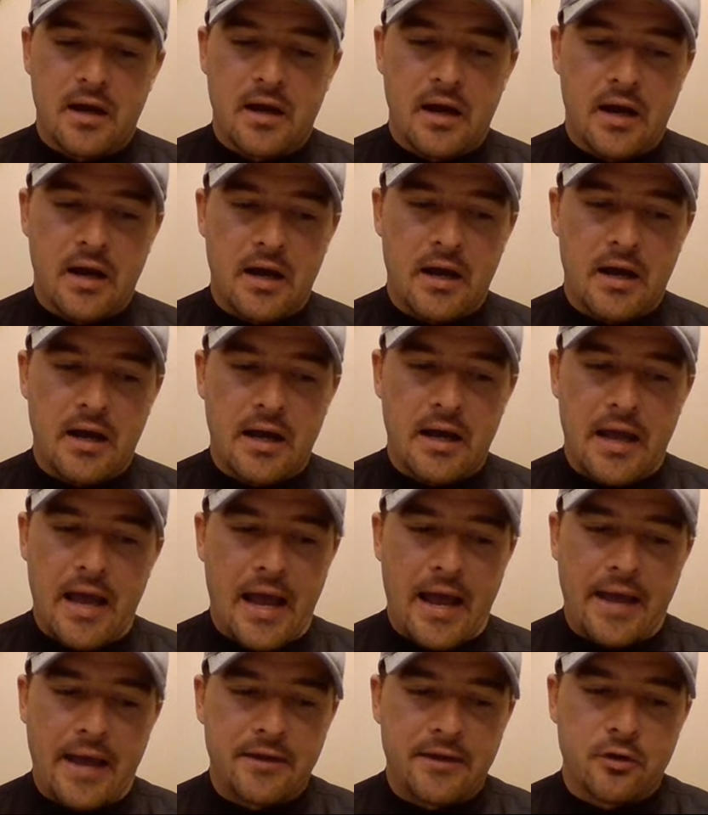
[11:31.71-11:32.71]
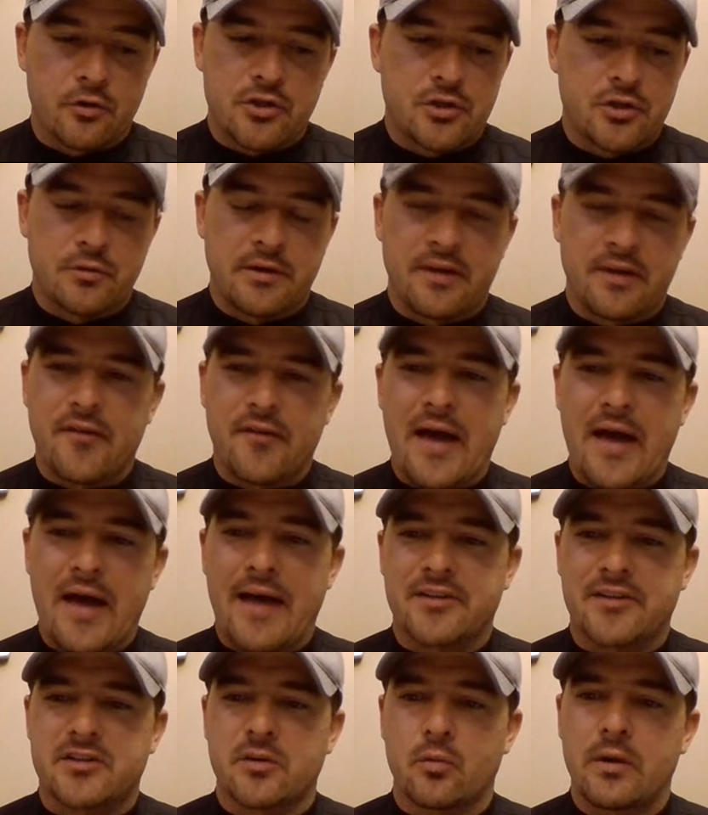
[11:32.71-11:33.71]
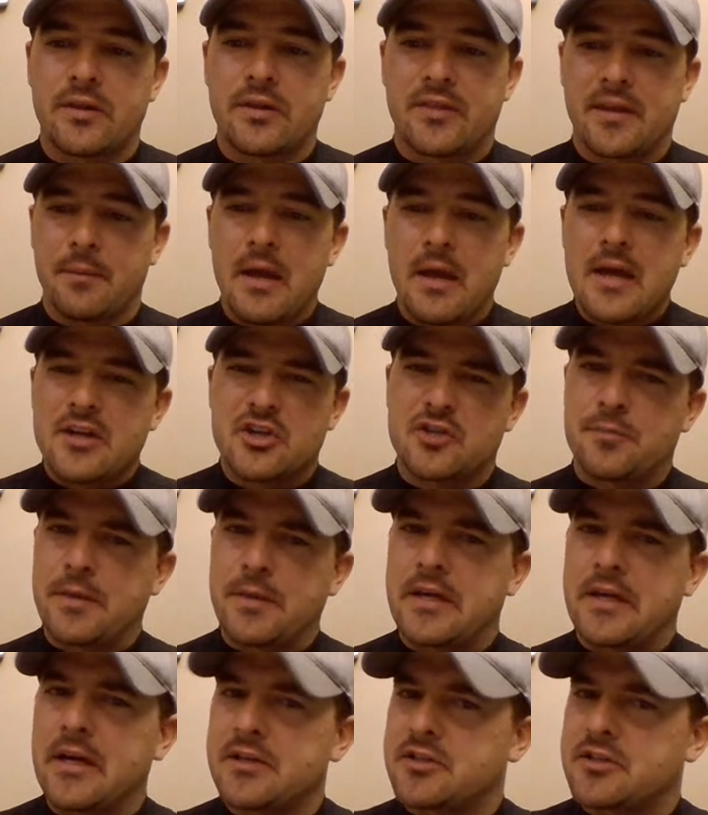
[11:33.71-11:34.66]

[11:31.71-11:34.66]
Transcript: I don't shoot any faster with it. Okay. Just